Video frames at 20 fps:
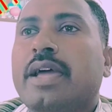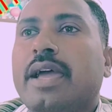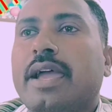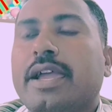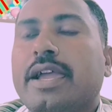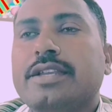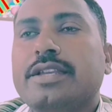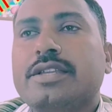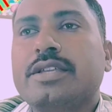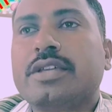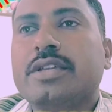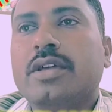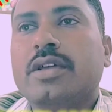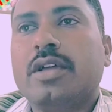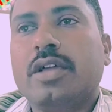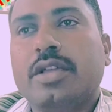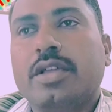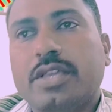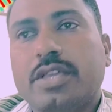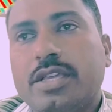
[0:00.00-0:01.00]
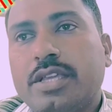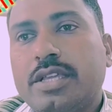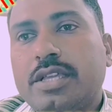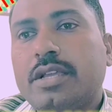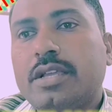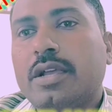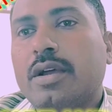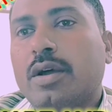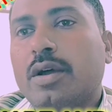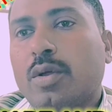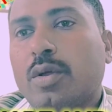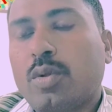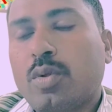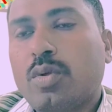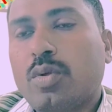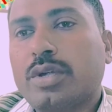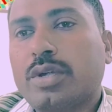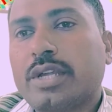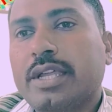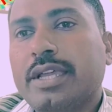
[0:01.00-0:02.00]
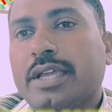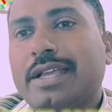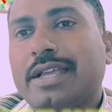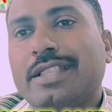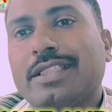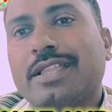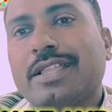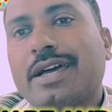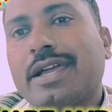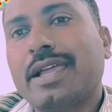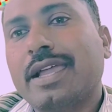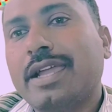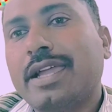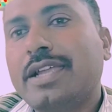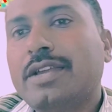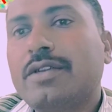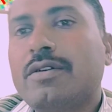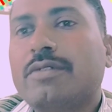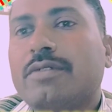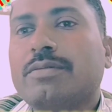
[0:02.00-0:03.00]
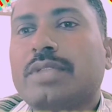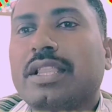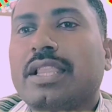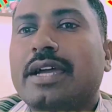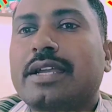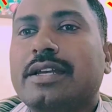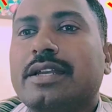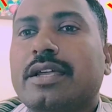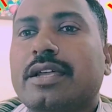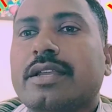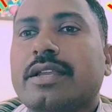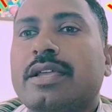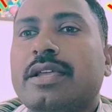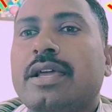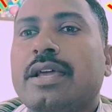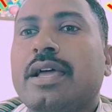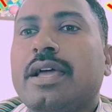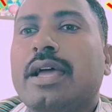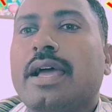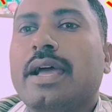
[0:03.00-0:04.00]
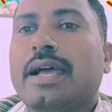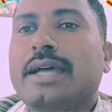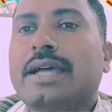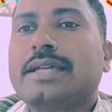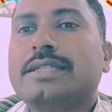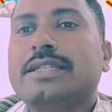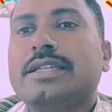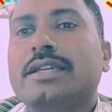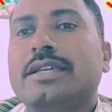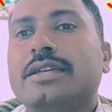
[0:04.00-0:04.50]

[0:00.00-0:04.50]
And he wrote in the end of the letter as